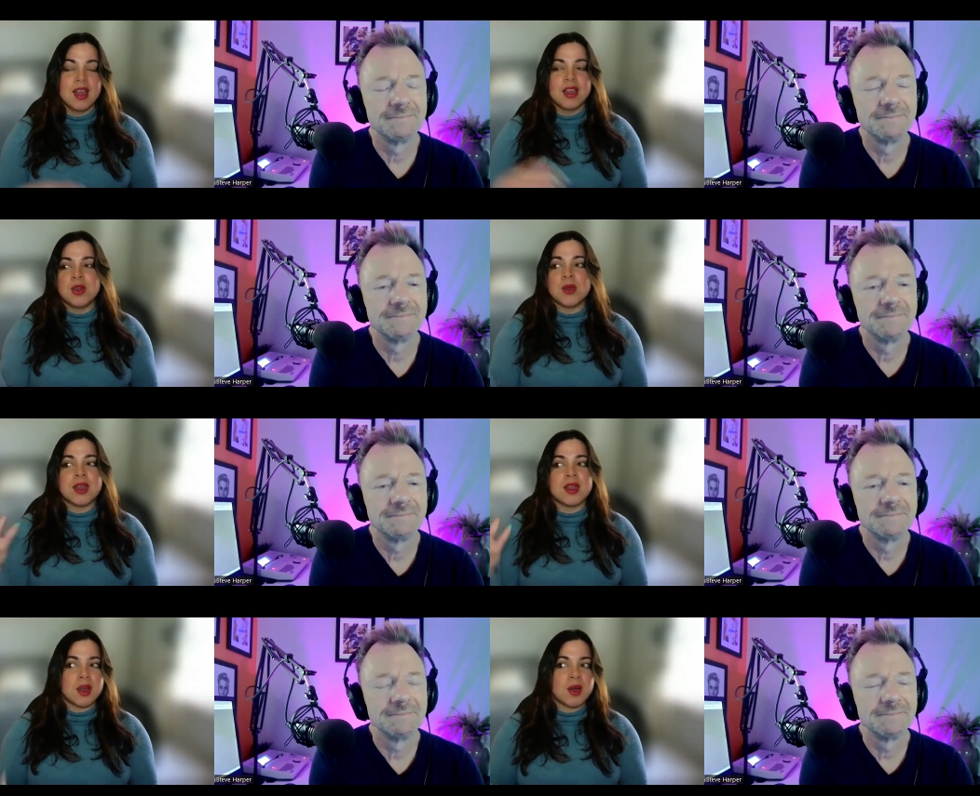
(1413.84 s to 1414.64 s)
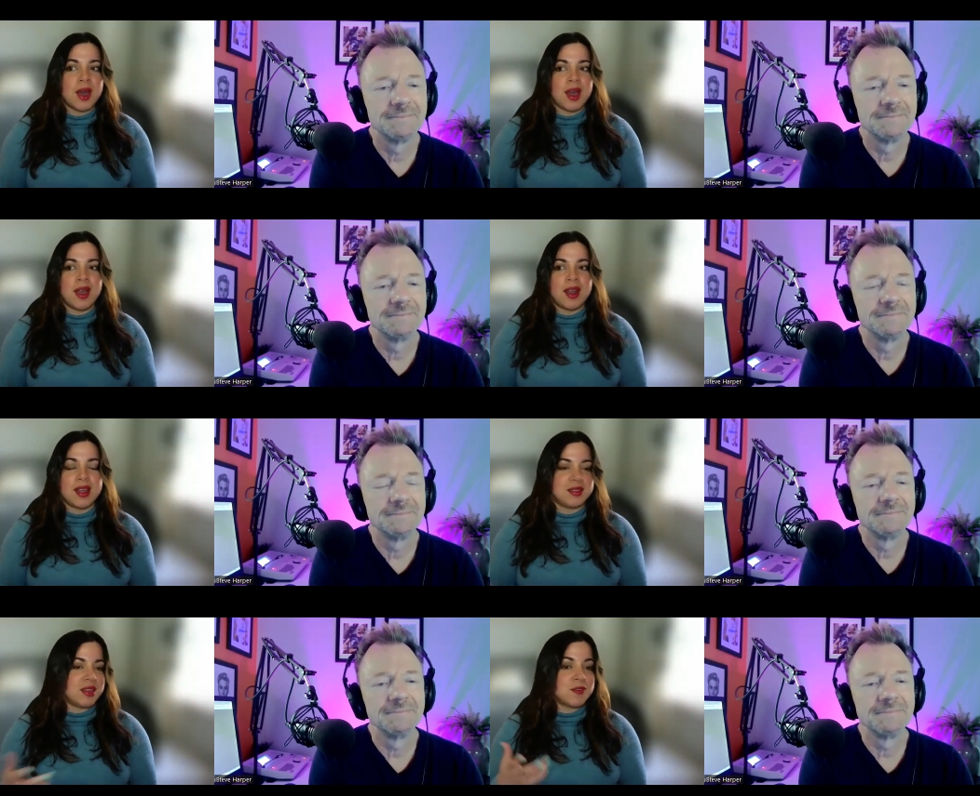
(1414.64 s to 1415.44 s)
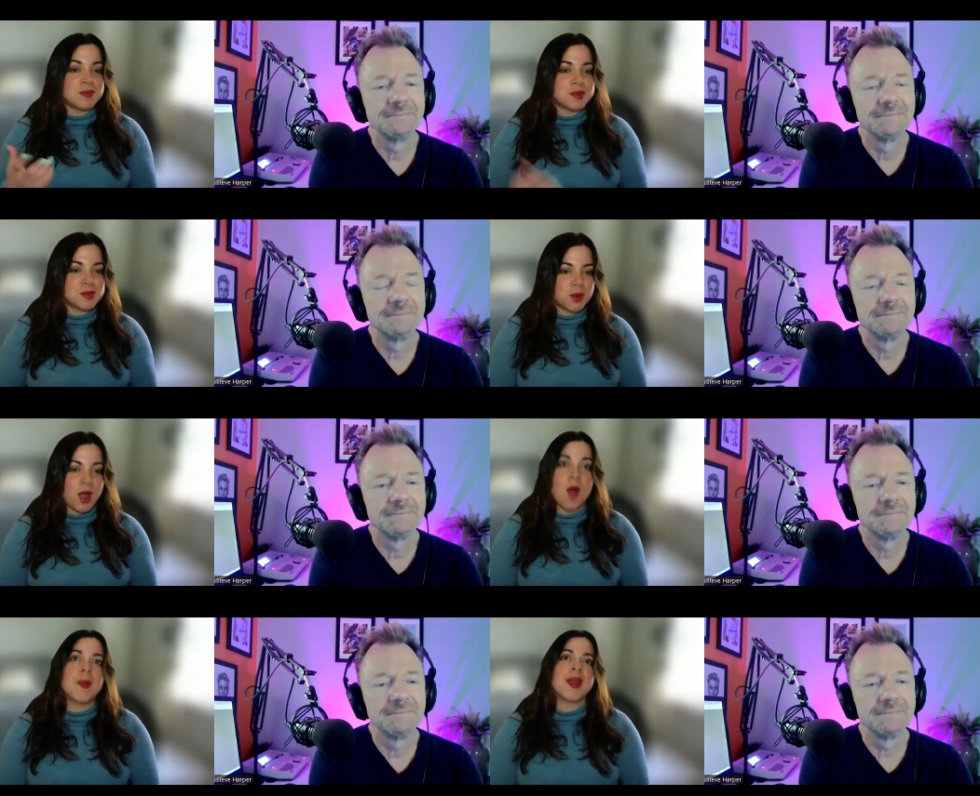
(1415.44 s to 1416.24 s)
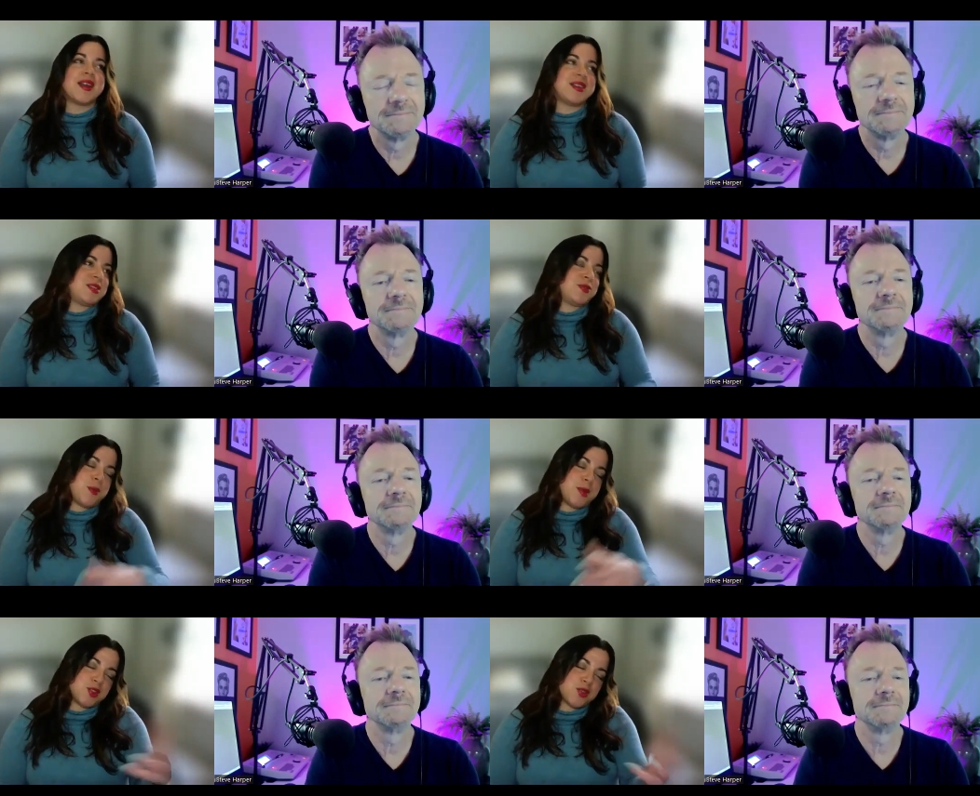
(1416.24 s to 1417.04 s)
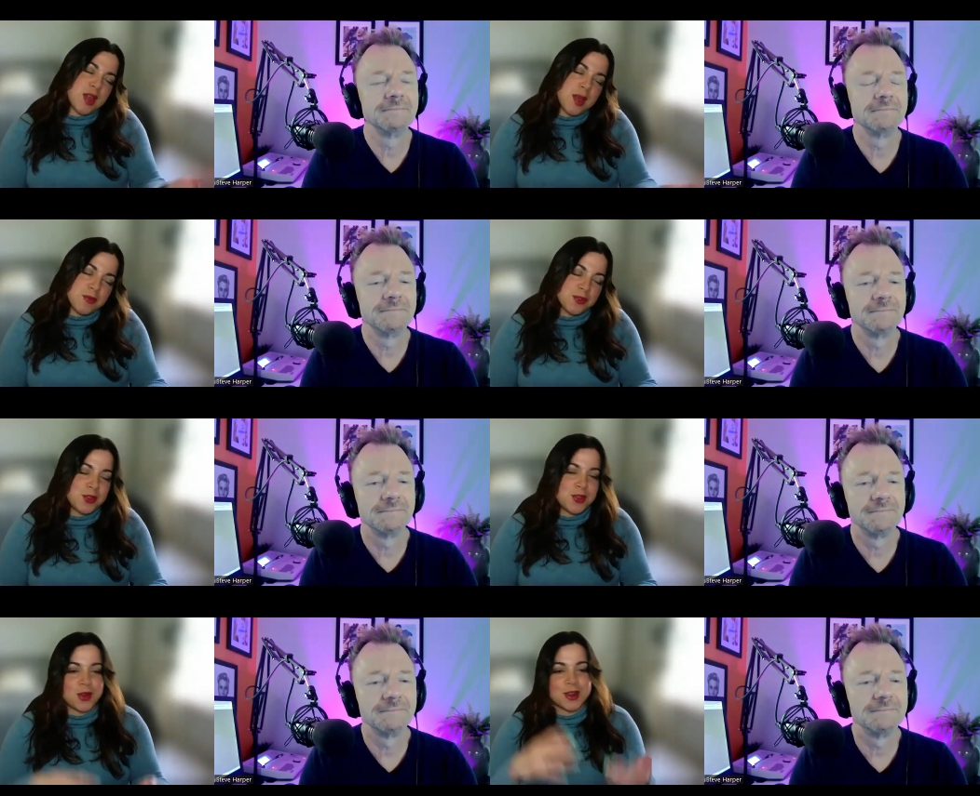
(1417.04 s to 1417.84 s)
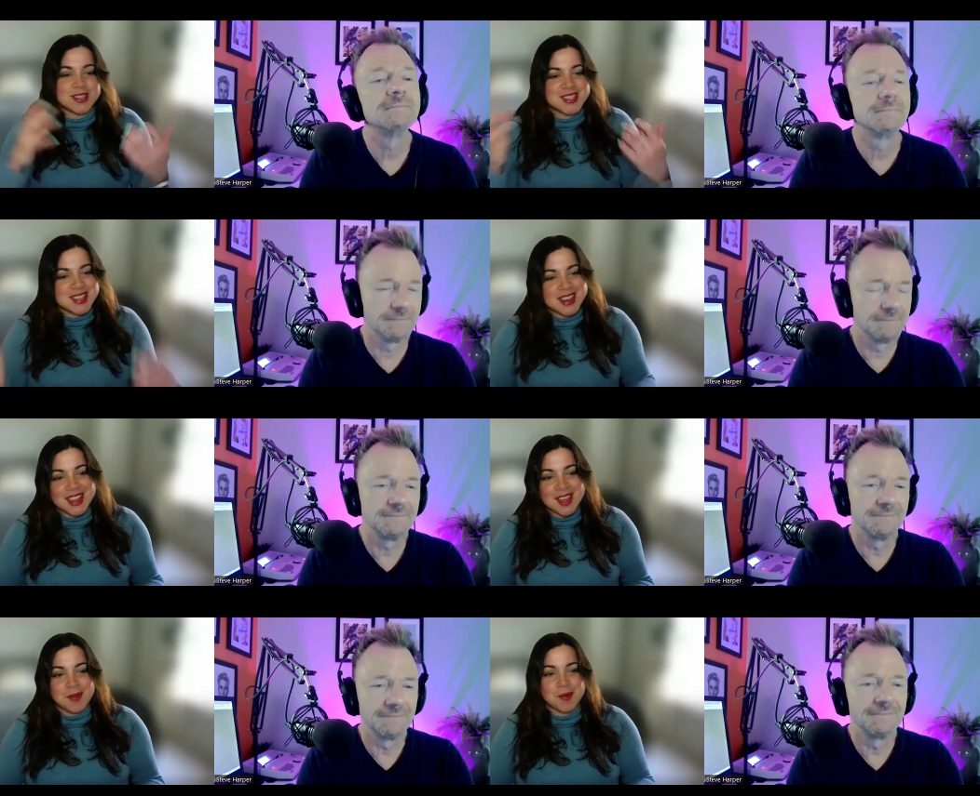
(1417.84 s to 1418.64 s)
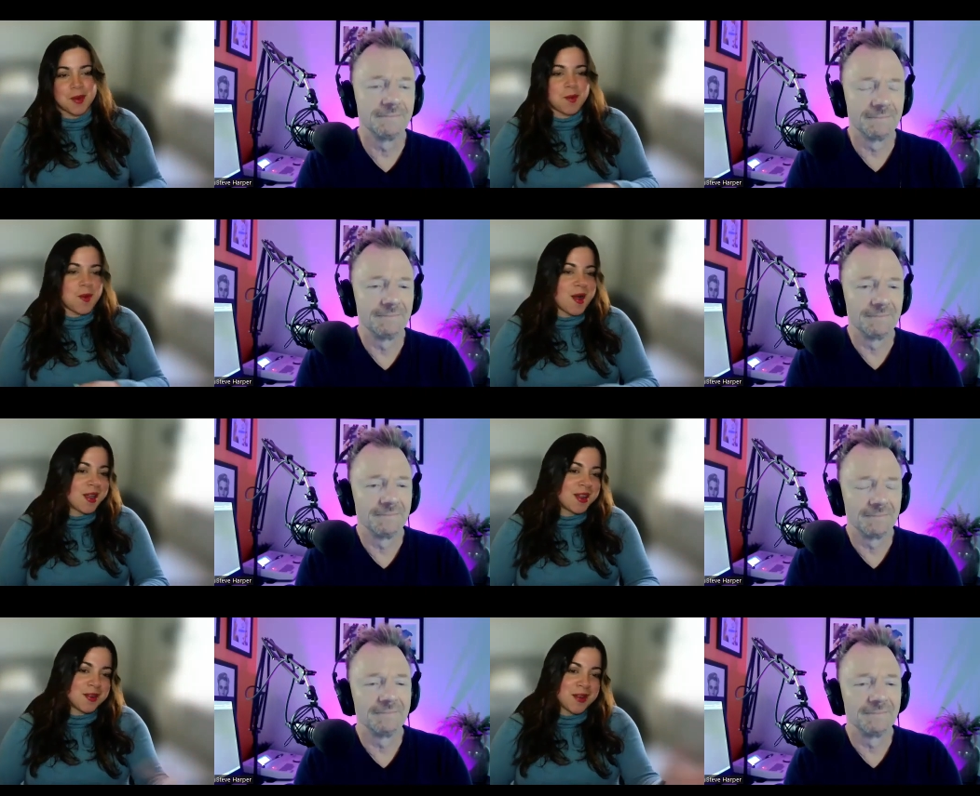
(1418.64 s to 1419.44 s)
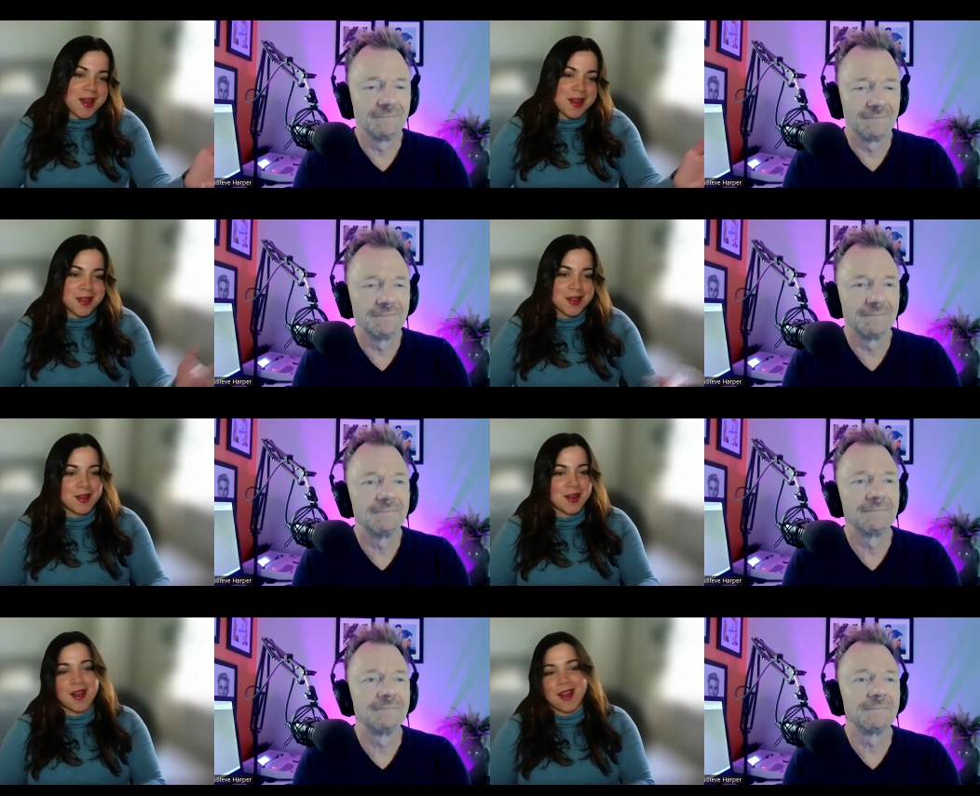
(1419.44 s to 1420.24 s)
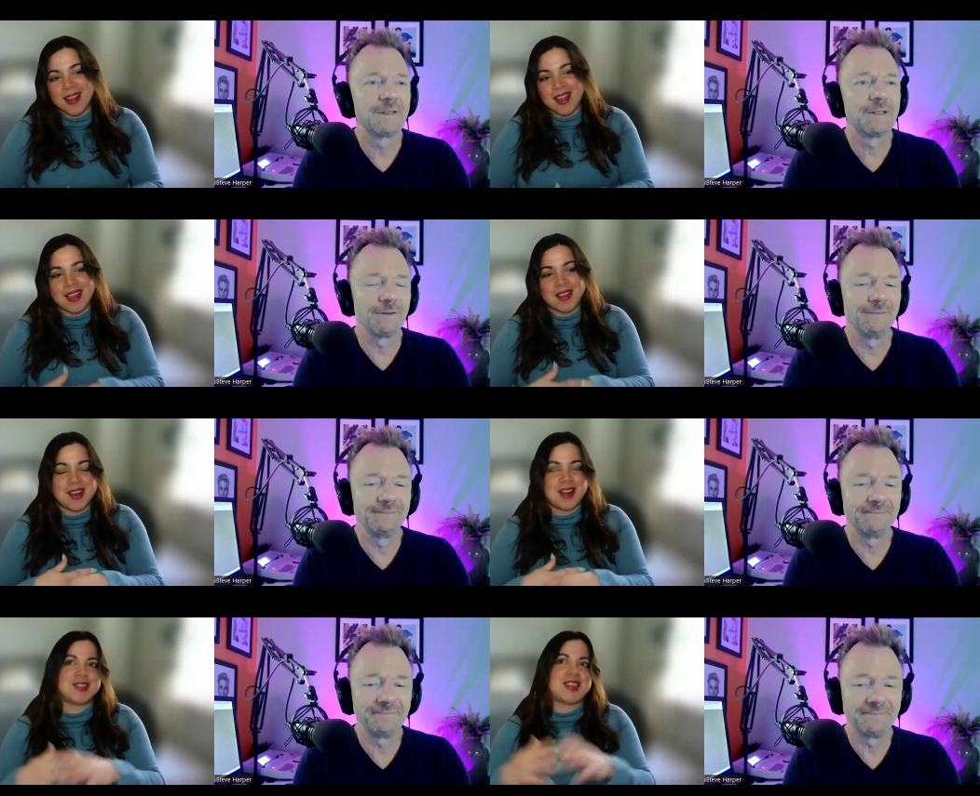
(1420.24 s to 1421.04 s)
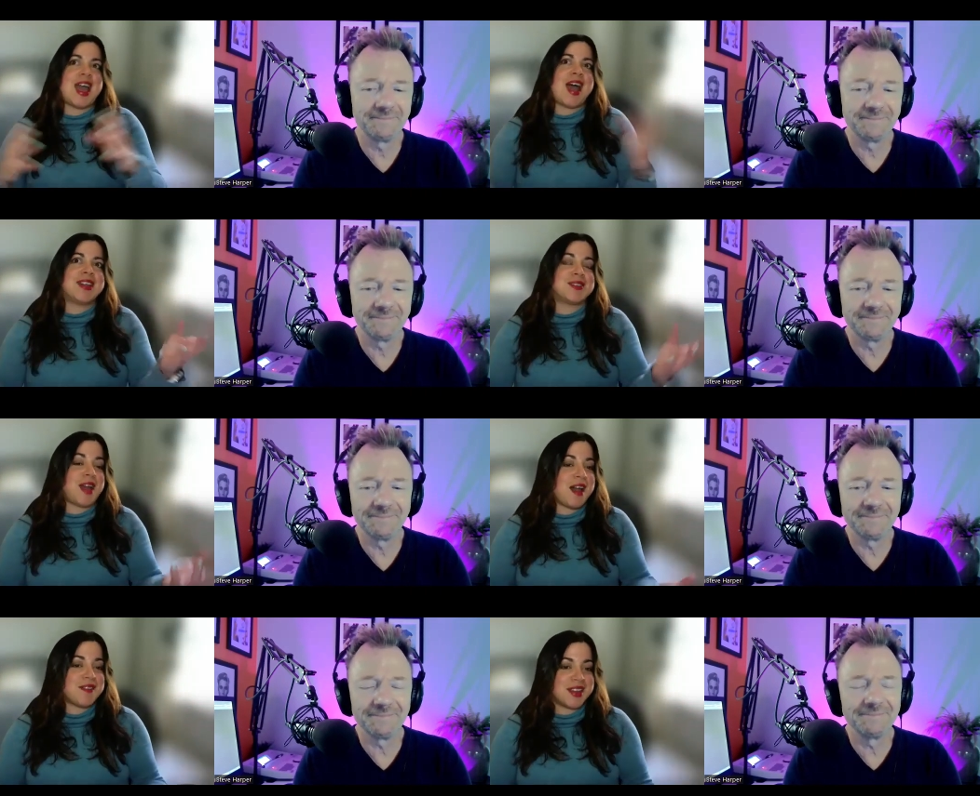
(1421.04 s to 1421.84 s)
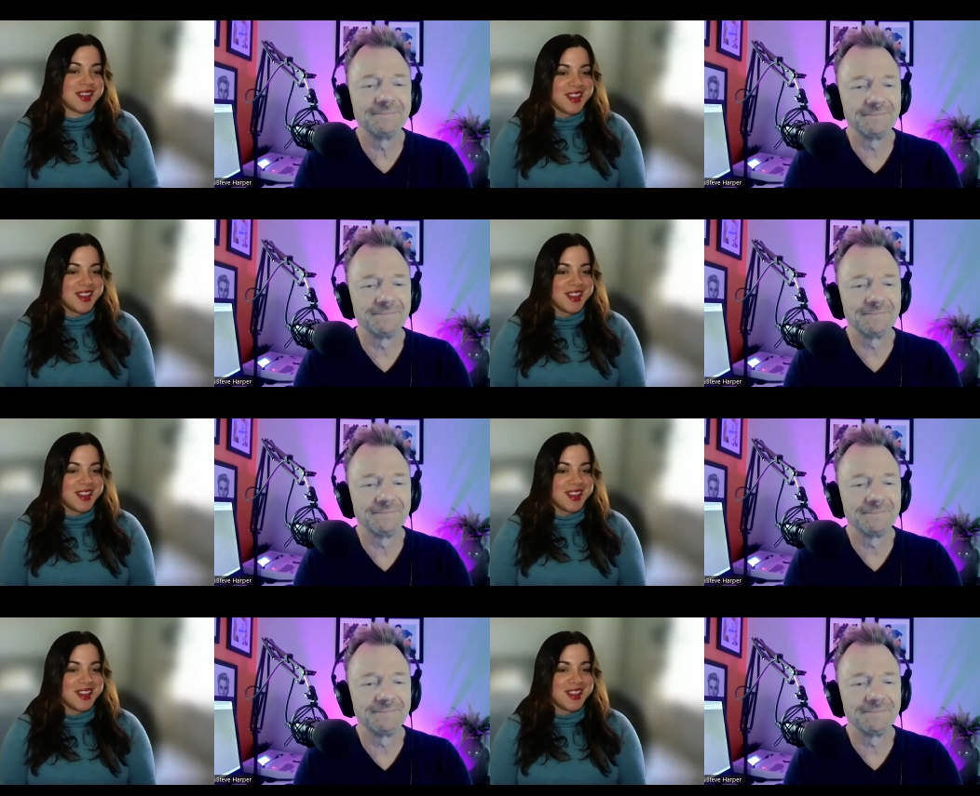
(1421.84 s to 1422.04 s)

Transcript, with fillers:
Speaker 1: You can go ahead and give them the story. "Oh my god, it's from a trip to New York City and we were walking around, you know, art gallery and I had to have it.